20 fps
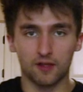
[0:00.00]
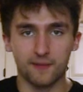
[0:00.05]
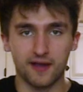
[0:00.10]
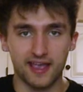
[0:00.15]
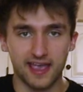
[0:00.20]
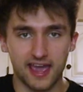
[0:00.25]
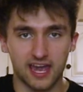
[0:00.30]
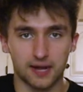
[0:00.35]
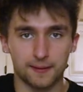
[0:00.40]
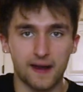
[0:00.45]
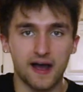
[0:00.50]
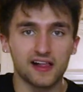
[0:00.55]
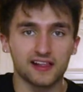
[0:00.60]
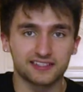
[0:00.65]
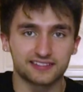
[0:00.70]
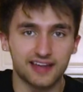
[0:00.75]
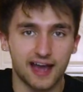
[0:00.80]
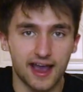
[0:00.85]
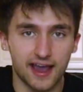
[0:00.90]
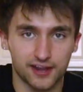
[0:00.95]
of my
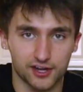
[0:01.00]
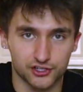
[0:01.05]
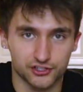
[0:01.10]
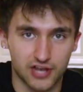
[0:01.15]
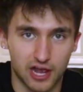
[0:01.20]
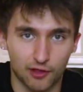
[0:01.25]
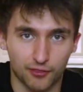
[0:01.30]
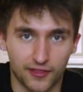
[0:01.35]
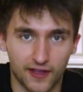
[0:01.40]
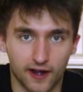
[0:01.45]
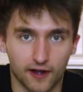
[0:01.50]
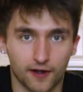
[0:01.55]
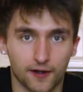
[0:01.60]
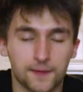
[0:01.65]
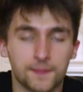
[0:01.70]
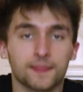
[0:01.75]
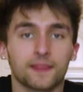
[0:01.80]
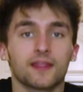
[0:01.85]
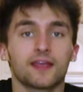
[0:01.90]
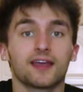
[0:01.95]
anabolic dieters out there,
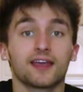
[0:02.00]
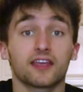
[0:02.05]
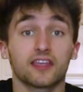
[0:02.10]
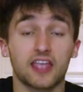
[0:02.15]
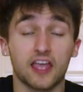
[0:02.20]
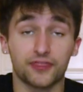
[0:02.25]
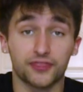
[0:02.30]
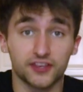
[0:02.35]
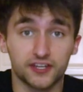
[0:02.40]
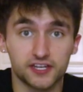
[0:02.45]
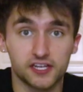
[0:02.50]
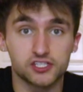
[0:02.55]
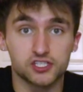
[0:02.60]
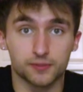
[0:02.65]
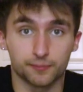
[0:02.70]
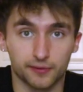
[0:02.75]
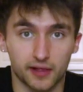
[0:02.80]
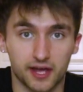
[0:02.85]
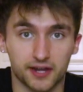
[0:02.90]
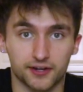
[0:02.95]
get the
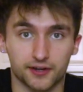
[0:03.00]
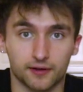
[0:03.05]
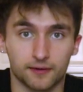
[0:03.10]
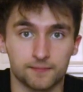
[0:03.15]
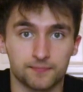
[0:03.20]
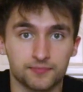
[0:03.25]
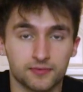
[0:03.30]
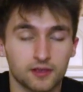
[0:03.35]
Ninja blender.